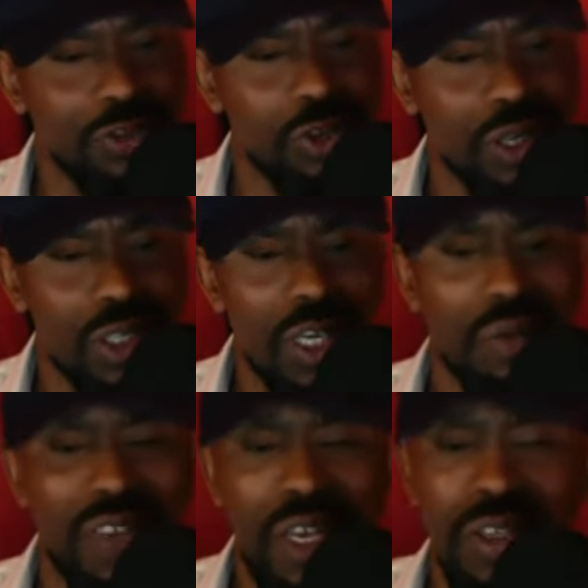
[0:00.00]
So the king
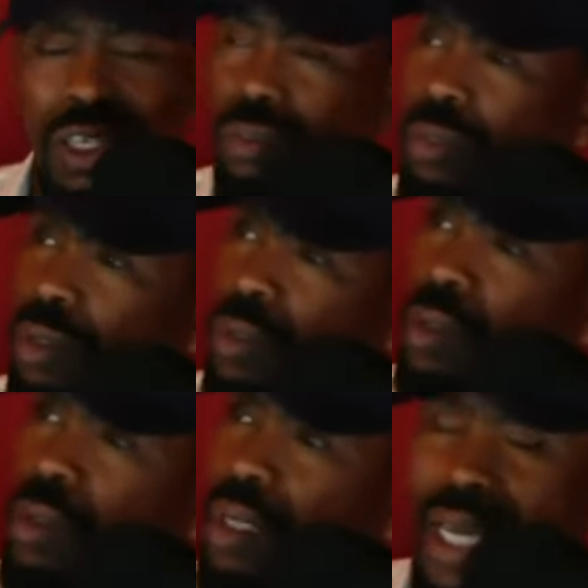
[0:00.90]
of Egypt,
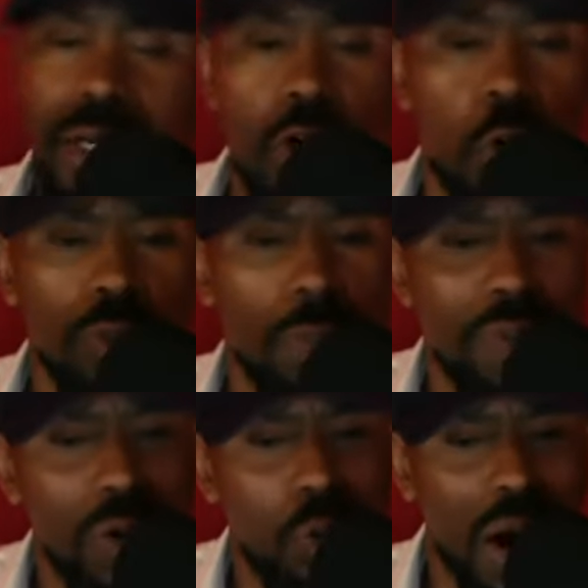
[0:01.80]
he called the
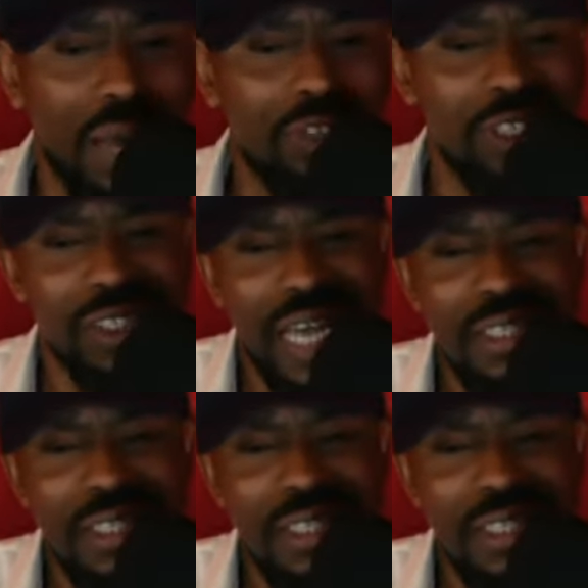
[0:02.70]
midwives and said